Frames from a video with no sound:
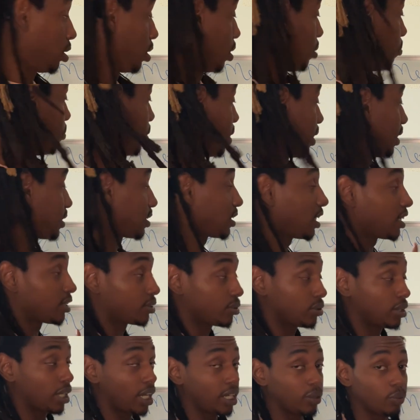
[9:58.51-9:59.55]
But let's say
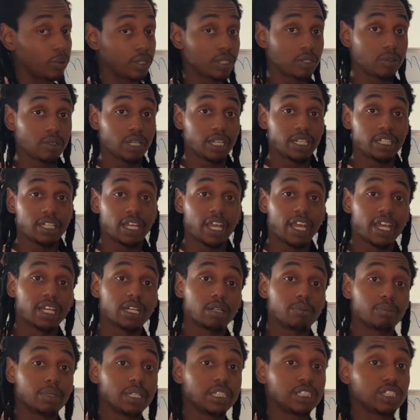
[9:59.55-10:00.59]
38108 had a
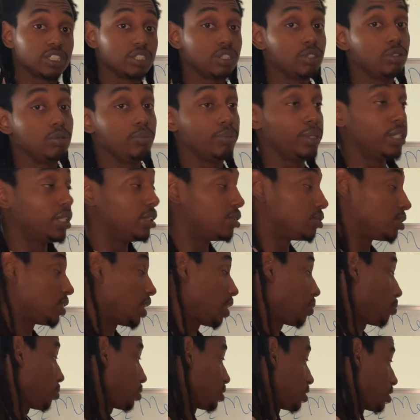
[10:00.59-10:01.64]
bunch of new builds that
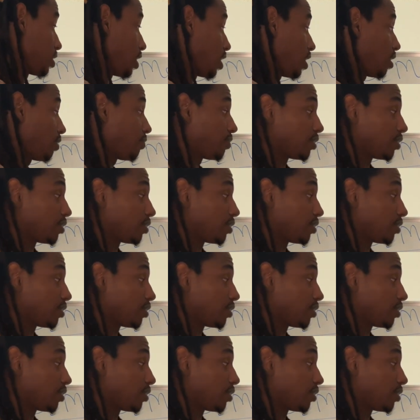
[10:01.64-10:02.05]
were selling for